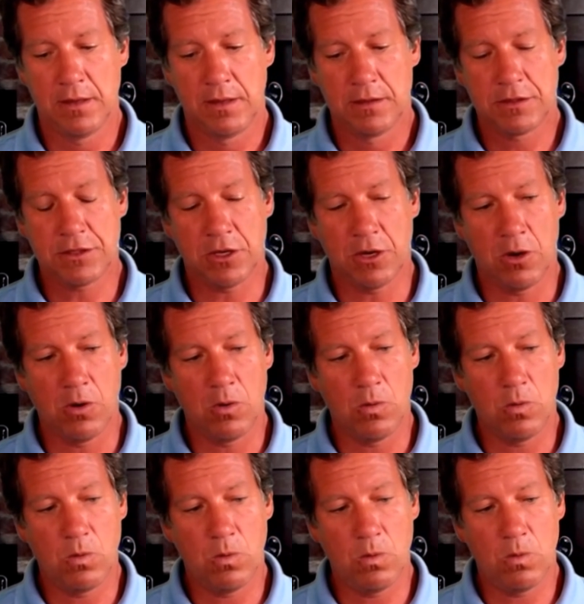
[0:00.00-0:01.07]
So
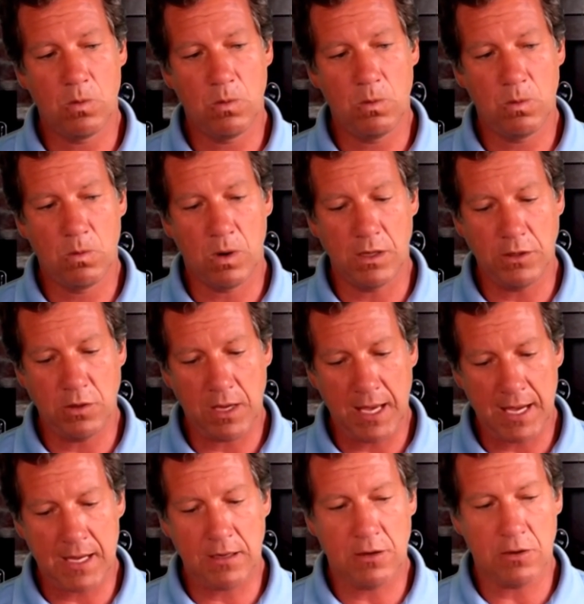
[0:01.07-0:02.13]
what you
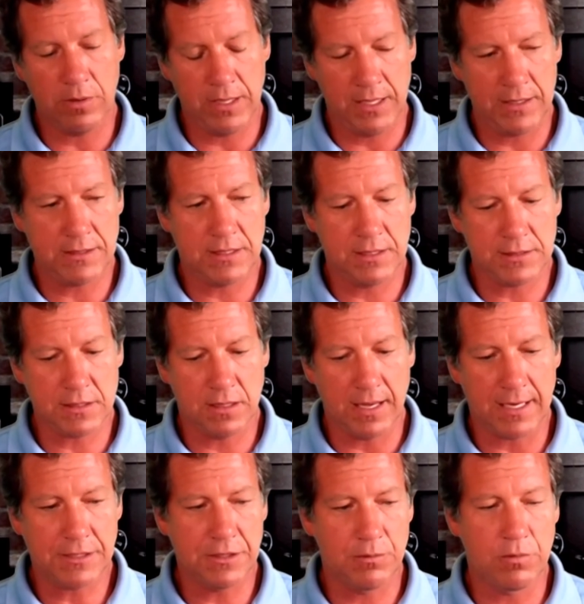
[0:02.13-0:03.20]
had going into this
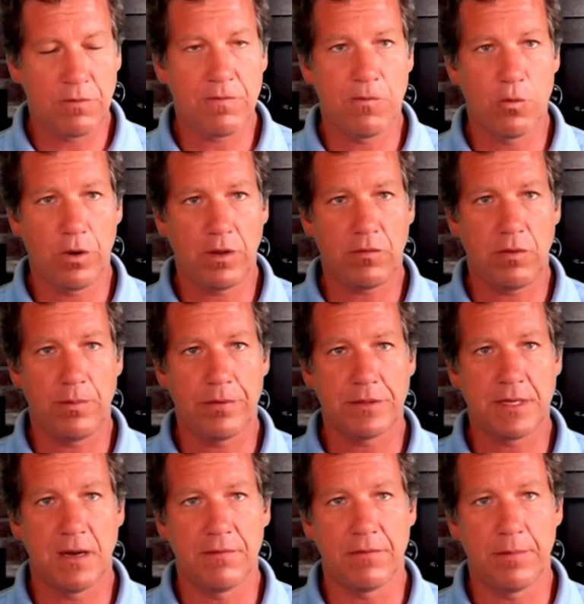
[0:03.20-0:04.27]
election was
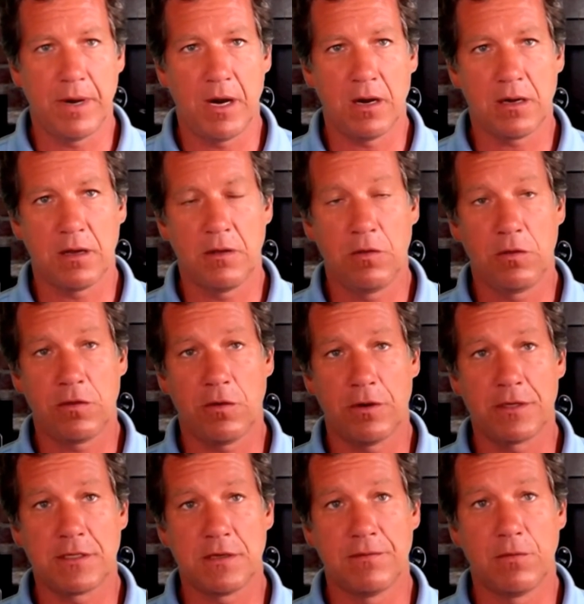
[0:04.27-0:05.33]
43% of America who thought
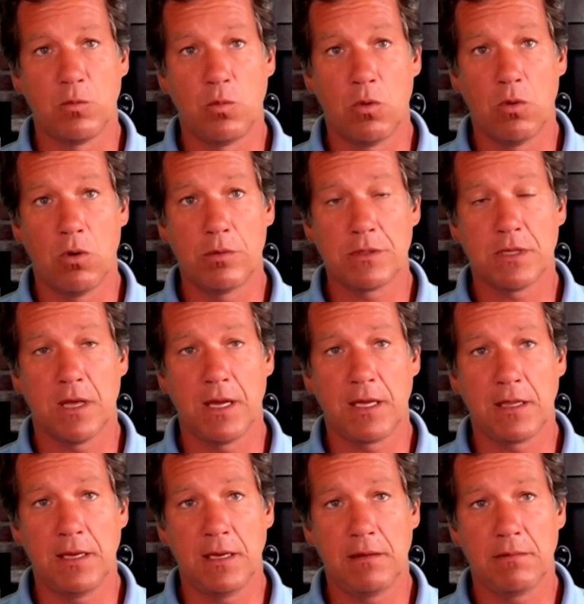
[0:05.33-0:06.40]
a civil war was
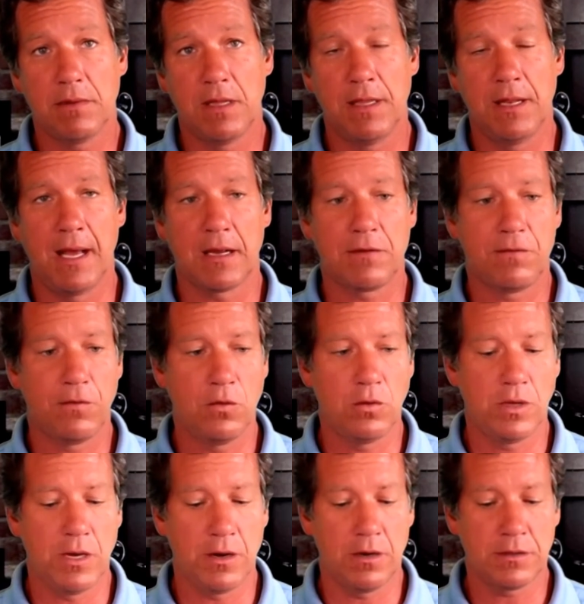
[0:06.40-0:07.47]
likely in the next few
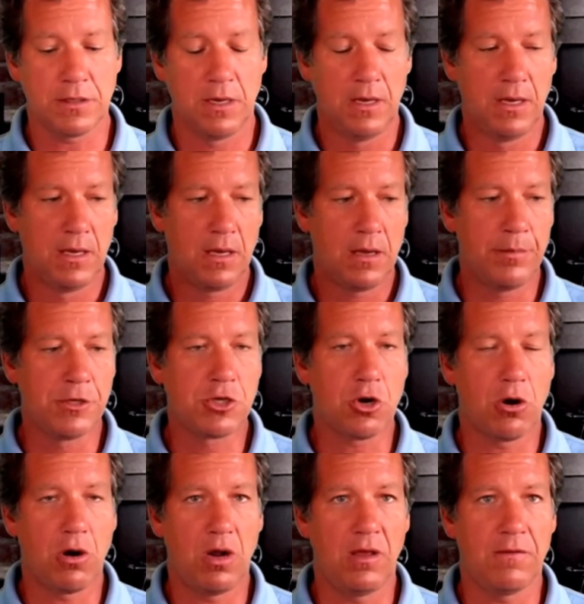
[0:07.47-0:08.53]
years. A
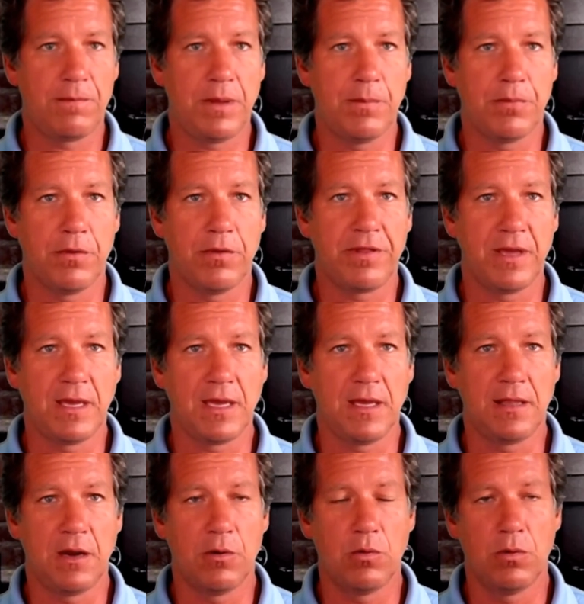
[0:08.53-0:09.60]
majority of people
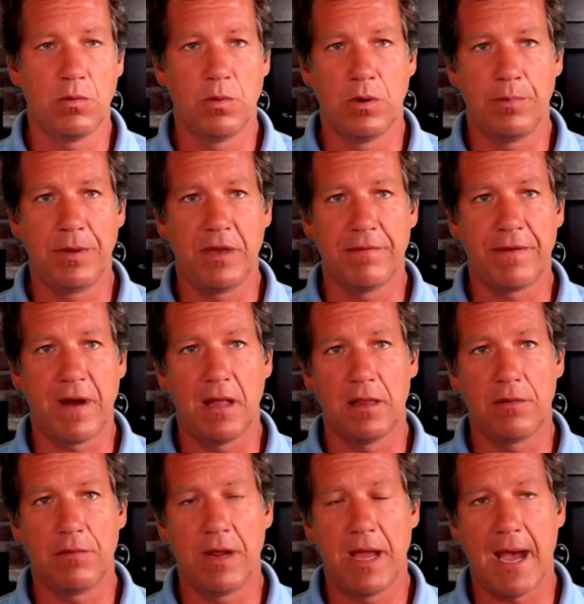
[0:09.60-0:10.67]
thinking there would be a
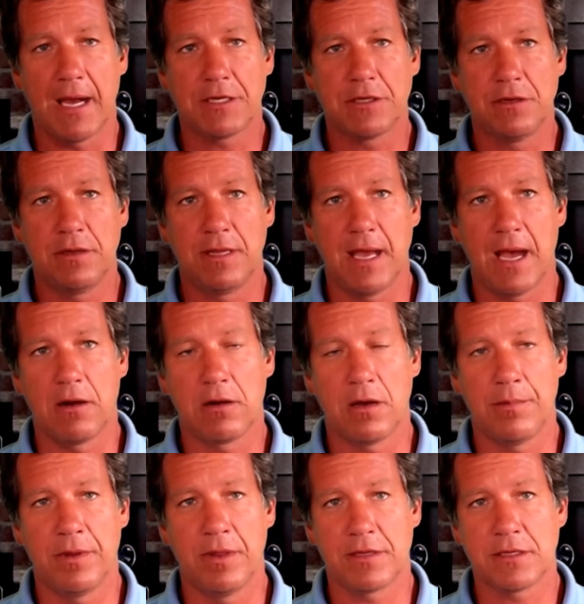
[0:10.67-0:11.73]
violent reaction to the
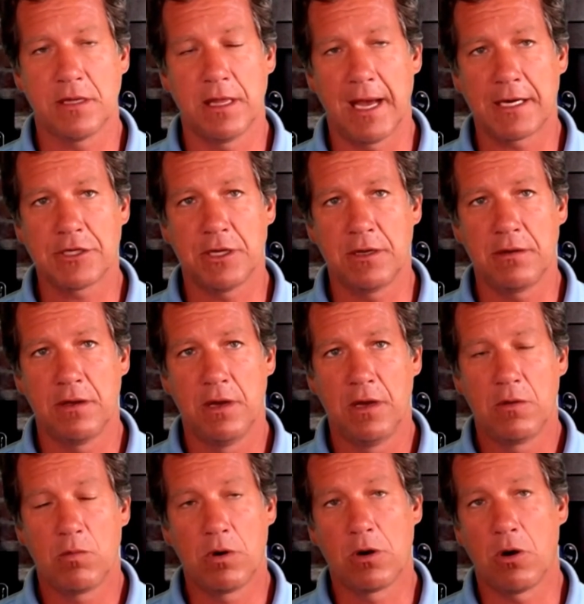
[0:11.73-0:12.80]
outcome of this election,
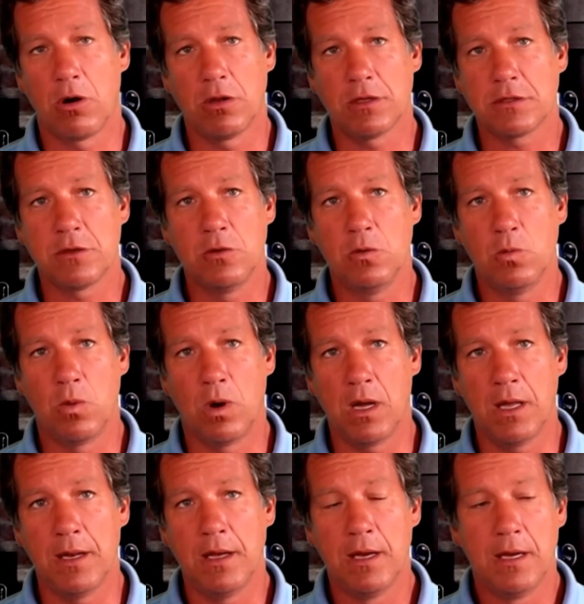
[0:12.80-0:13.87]
regardless of who
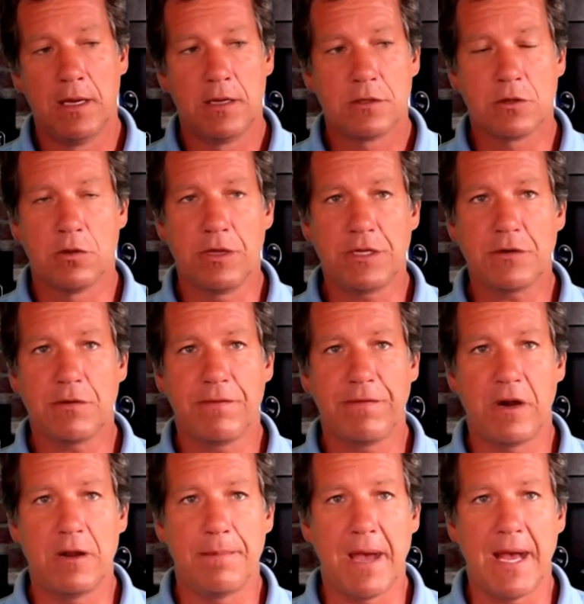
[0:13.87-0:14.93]
won. So these are
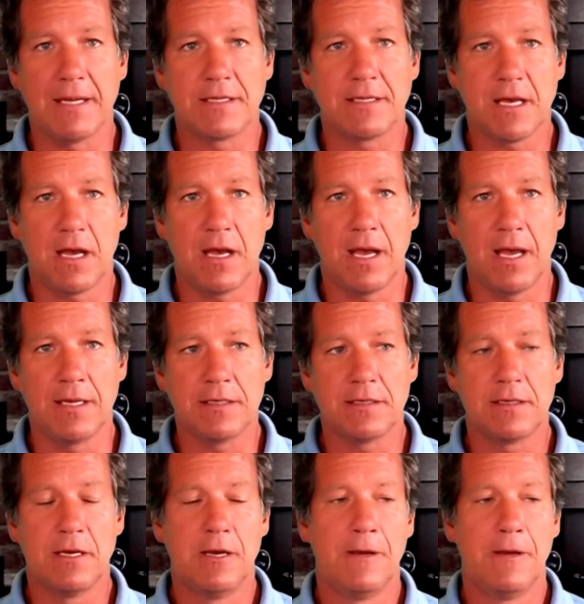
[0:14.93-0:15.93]
very bad signs.